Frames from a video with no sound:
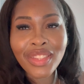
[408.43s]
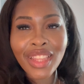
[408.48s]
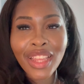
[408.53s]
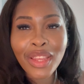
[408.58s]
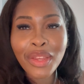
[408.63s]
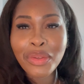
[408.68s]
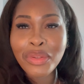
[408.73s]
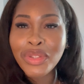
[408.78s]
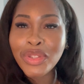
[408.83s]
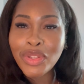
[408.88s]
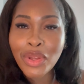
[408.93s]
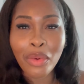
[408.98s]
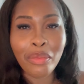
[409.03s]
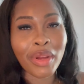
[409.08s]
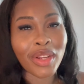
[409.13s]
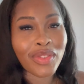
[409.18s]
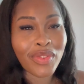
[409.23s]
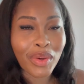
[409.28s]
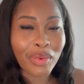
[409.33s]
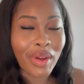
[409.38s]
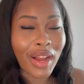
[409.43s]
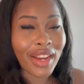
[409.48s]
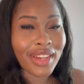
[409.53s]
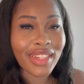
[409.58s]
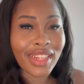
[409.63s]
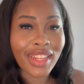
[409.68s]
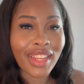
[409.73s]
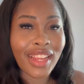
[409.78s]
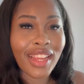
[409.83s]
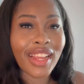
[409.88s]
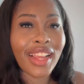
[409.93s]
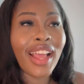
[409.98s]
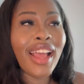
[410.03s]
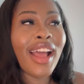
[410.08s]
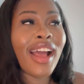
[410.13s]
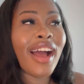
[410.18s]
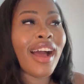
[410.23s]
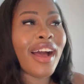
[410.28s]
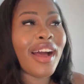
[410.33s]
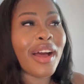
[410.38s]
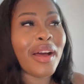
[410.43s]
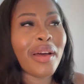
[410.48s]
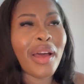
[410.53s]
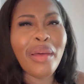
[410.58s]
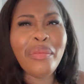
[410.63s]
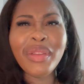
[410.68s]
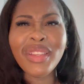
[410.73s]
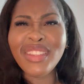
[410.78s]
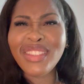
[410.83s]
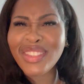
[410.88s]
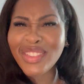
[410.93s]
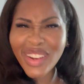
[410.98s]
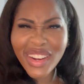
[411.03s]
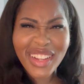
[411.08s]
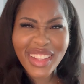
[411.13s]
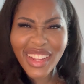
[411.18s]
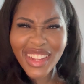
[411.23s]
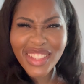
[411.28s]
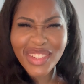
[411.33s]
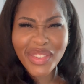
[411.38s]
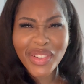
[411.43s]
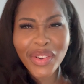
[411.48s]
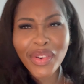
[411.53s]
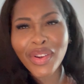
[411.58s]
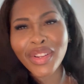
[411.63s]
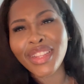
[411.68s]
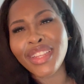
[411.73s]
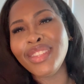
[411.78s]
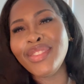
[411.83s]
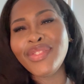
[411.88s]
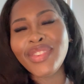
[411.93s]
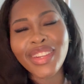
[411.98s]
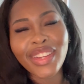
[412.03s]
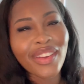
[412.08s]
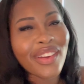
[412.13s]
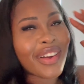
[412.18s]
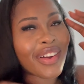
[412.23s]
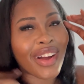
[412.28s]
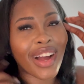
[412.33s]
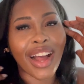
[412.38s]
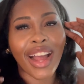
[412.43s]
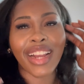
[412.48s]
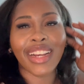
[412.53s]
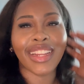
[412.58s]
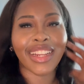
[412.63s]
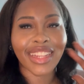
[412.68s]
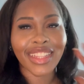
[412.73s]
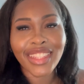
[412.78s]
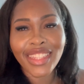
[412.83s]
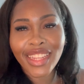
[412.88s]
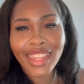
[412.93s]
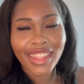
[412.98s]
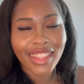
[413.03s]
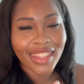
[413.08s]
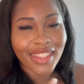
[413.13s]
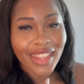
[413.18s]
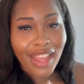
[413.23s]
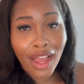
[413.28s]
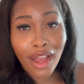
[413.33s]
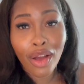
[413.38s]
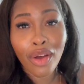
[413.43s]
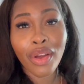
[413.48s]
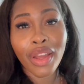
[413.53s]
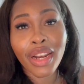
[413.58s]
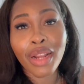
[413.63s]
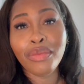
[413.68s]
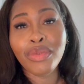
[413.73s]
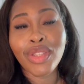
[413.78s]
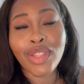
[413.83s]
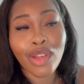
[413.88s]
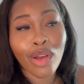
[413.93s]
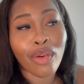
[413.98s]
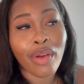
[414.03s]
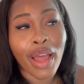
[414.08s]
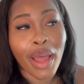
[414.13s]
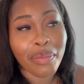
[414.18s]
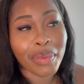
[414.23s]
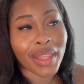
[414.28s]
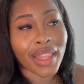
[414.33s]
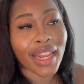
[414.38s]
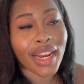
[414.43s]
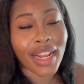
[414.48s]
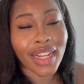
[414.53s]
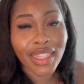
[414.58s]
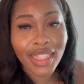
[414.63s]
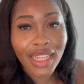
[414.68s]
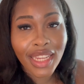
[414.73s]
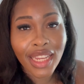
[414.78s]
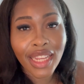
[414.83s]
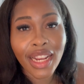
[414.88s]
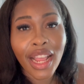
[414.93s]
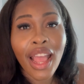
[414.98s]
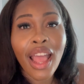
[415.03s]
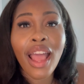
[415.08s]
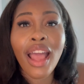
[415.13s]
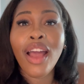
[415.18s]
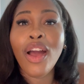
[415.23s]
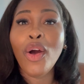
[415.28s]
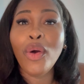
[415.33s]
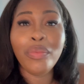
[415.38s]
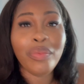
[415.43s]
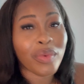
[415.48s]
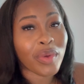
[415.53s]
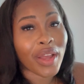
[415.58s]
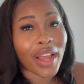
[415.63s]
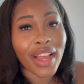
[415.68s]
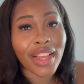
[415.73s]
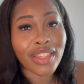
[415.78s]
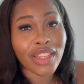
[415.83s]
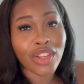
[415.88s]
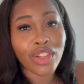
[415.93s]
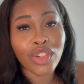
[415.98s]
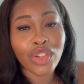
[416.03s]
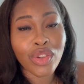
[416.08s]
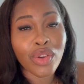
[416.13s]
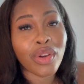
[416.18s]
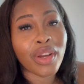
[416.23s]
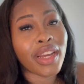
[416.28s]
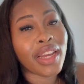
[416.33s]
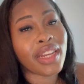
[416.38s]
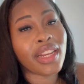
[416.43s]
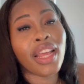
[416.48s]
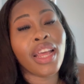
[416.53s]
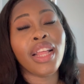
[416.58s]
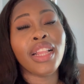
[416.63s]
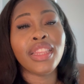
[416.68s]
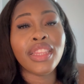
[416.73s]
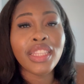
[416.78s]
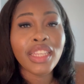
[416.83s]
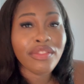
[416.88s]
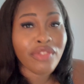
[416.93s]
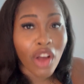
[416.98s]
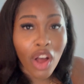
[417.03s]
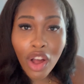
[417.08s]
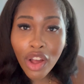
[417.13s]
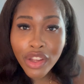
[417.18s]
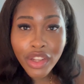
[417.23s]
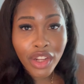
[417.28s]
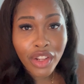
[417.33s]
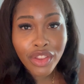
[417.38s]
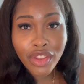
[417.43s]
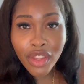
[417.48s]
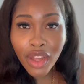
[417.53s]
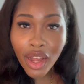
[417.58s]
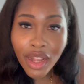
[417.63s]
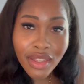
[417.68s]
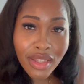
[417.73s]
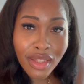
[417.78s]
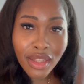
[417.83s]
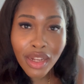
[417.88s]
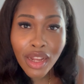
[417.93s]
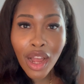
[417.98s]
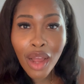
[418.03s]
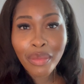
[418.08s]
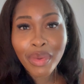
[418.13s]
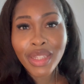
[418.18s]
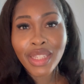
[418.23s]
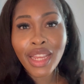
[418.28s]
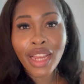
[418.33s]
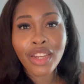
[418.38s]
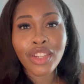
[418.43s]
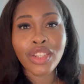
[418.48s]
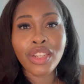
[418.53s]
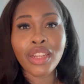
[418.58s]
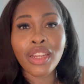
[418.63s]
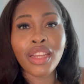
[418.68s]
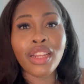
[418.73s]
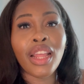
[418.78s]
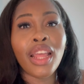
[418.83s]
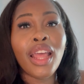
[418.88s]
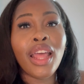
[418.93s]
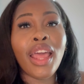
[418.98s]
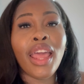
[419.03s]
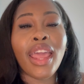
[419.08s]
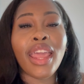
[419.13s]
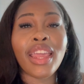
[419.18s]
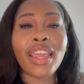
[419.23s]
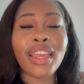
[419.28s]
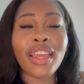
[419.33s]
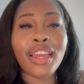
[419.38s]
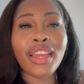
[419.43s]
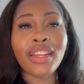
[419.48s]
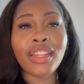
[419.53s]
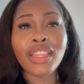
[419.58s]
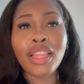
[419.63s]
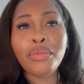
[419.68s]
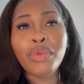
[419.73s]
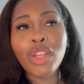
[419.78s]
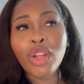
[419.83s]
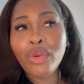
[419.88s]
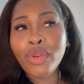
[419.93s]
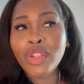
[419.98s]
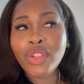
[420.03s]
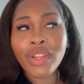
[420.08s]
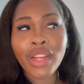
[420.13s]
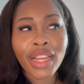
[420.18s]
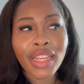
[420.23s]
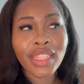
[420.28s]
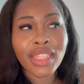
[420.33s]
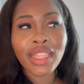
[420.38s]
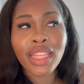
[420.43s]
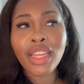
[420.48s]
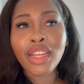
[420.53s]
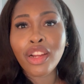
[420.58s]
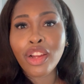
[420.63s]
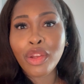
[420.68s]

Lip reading: Thank you so much for watching. I've been struggling to record this video. I needed to get this out, and I'm so happy that I did. Hope you guys enjoyed. Leave all your thoughts in the comment section and let me know what you guys think.